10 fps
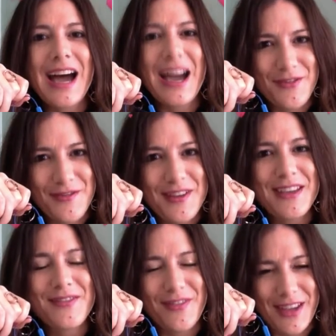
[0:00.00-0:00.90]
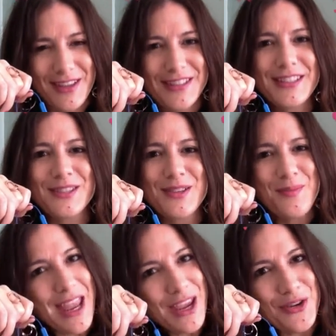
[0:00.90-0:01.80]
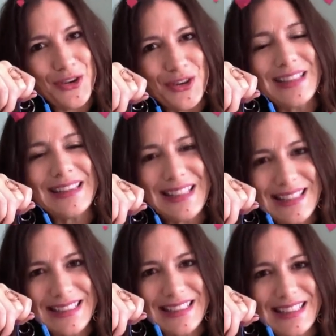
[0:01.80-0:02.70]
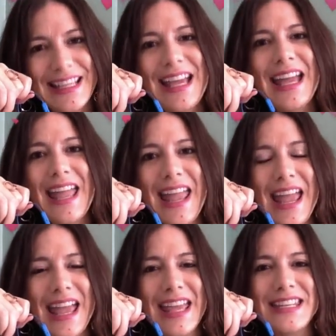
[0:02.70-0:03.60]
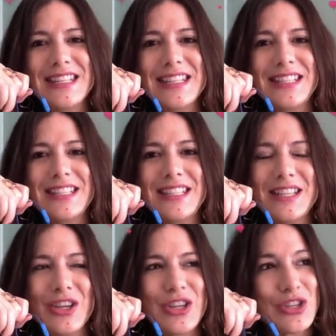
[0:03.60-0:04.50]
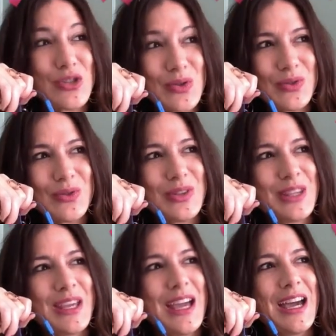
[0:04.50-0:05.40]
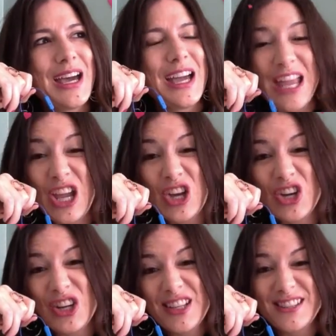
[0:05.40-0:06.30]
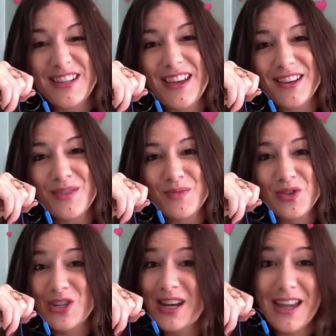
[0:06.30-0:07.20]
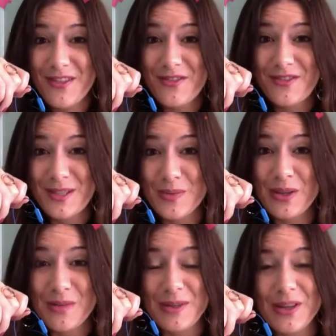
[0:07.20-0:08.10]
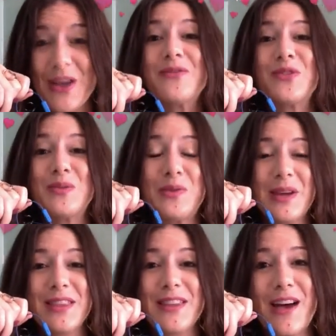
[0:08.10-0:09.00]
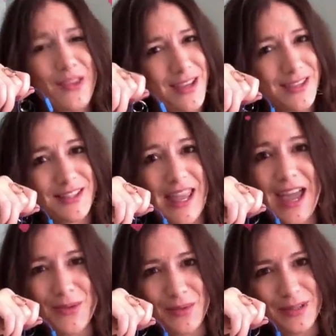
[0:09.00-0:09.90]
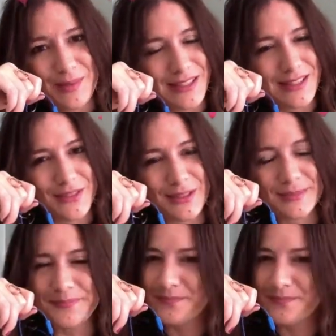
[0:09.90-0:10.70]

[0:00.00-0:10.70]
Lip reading: I've felt some anger lately, and to tell you the truth, anger is not an emotion I've typically been comfortable with. I'll get sad with the best of them.